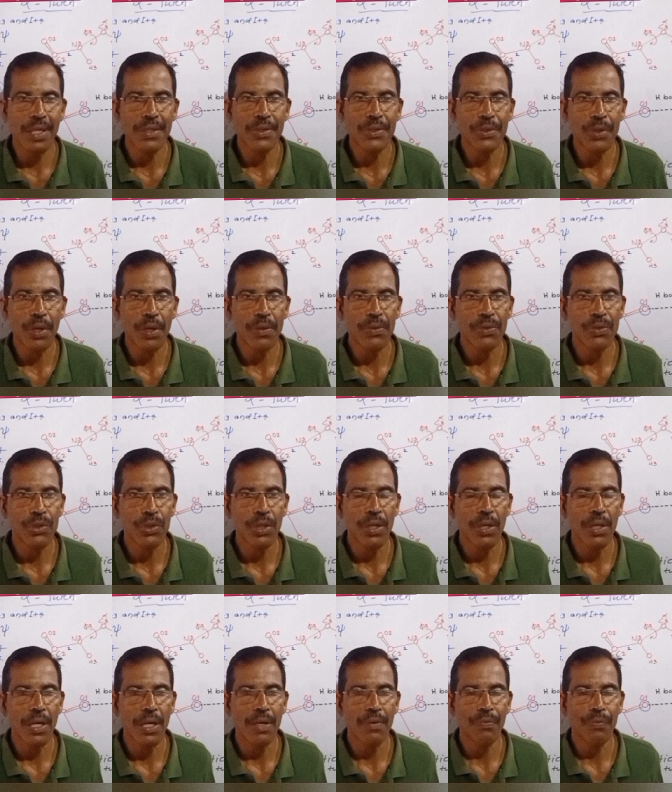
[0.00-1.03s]

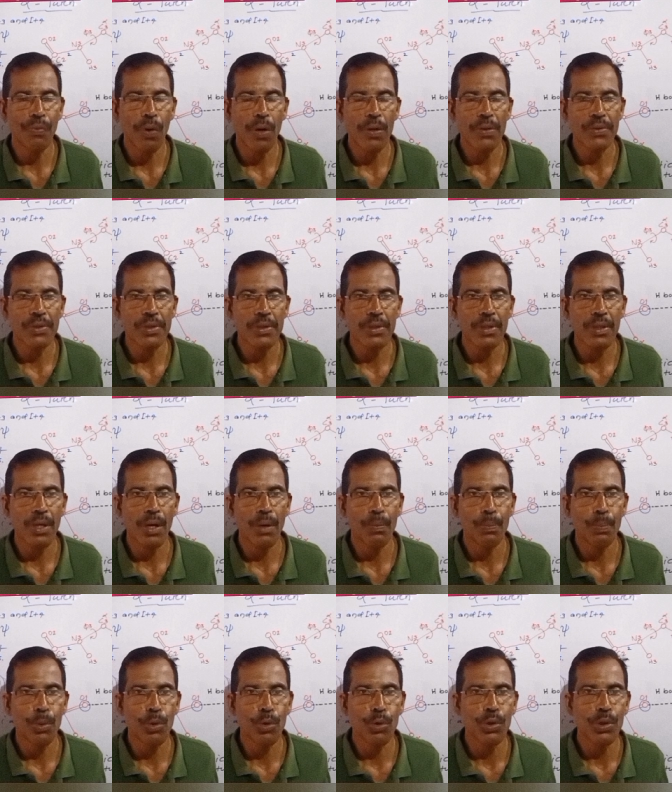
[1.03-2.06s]
structure and function
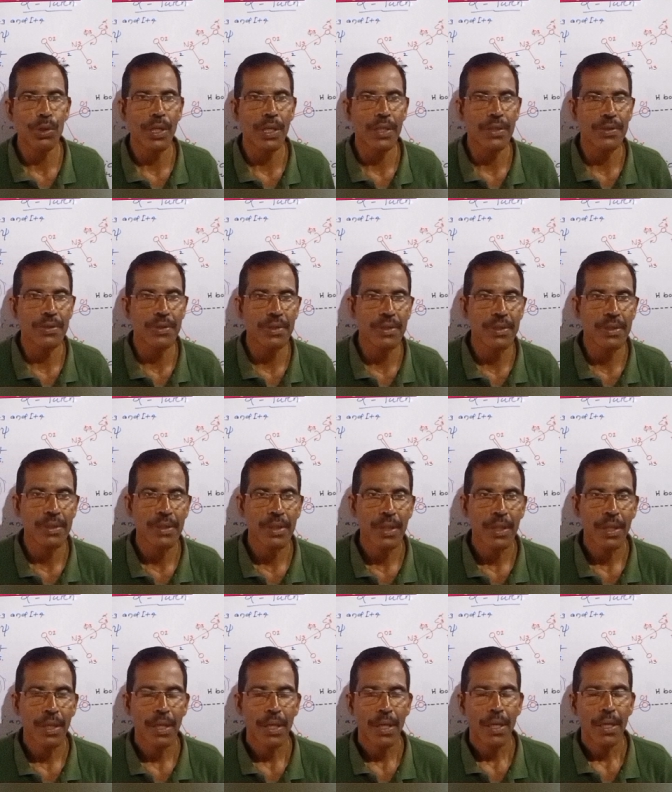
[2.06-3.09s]
of proteins.
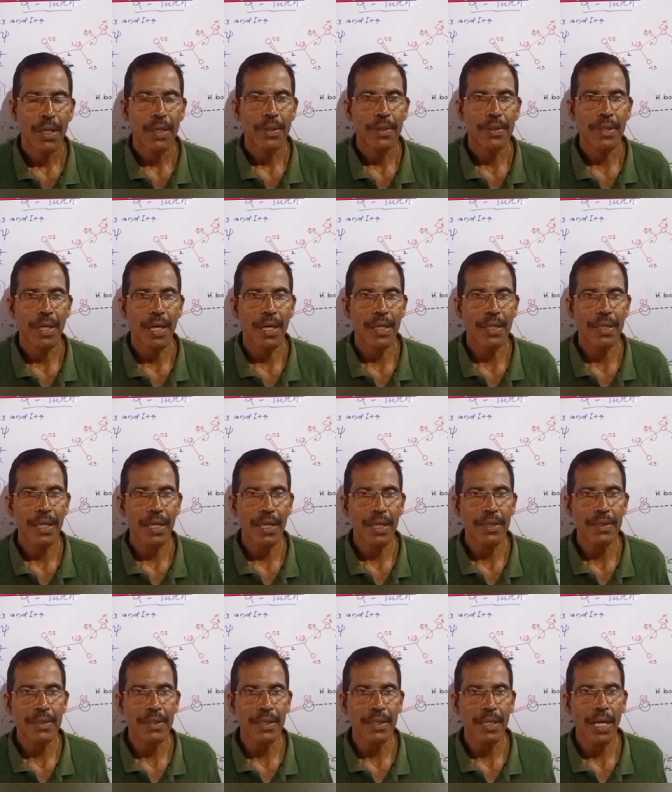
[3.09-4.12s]
They are
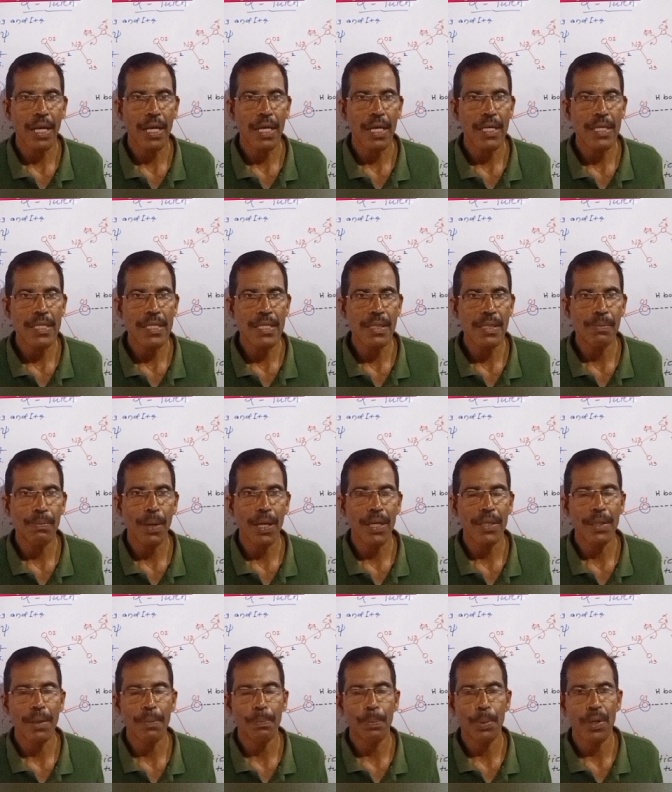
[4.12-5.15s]
characterized by
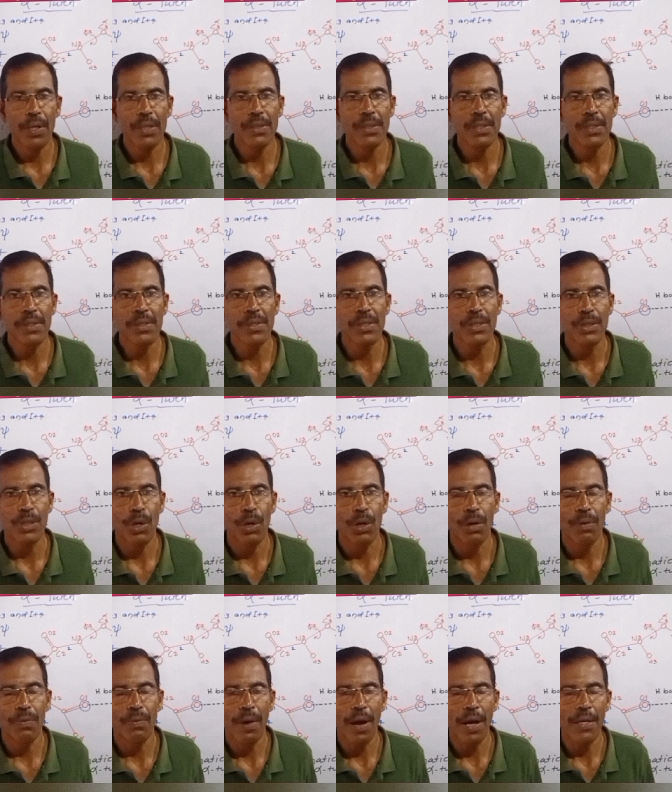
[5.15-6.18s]
the presence
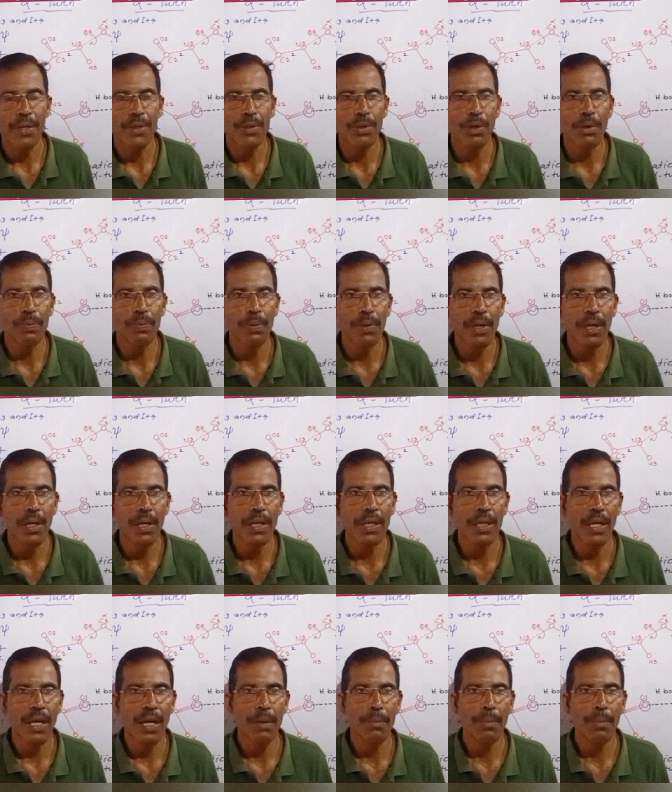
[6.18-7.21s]
of
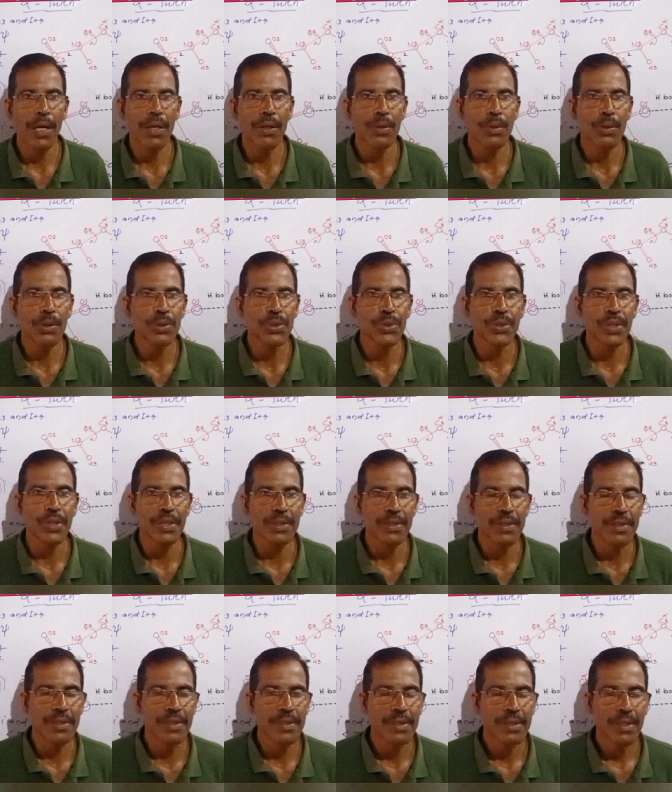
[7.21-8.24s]
hydrophilic amino
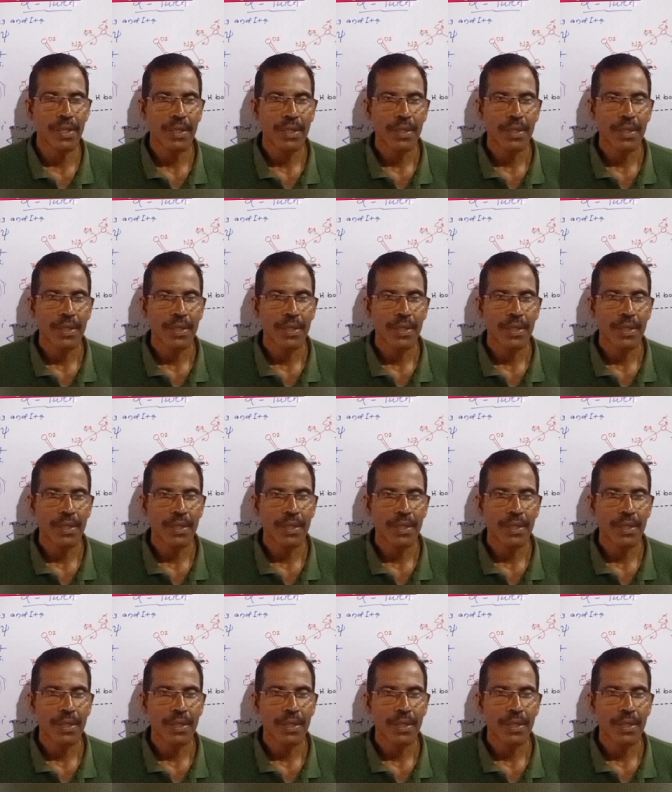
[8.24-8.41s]
acids.